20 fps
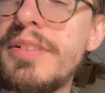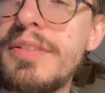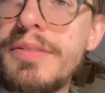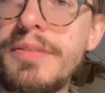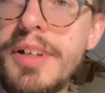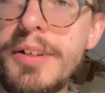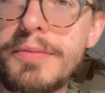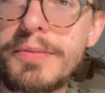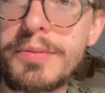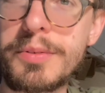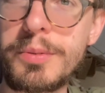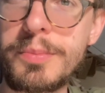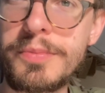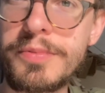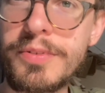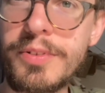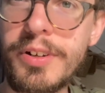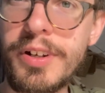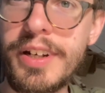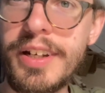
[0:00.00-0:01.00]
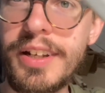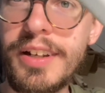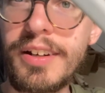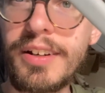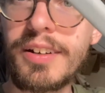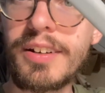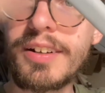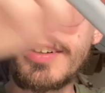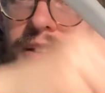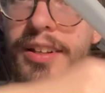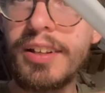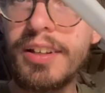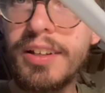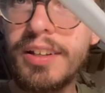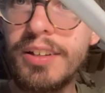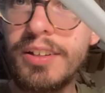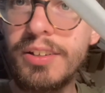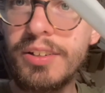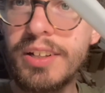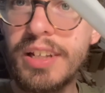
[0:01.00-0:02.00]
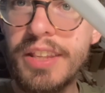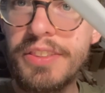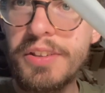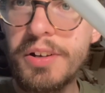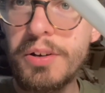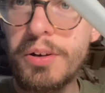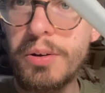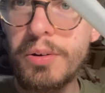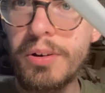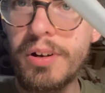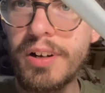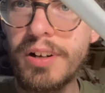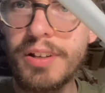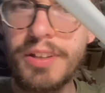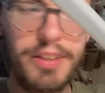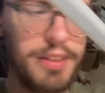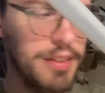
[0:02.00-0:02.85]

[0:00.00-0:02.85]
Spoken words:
I have room for it here. You're looking at the core.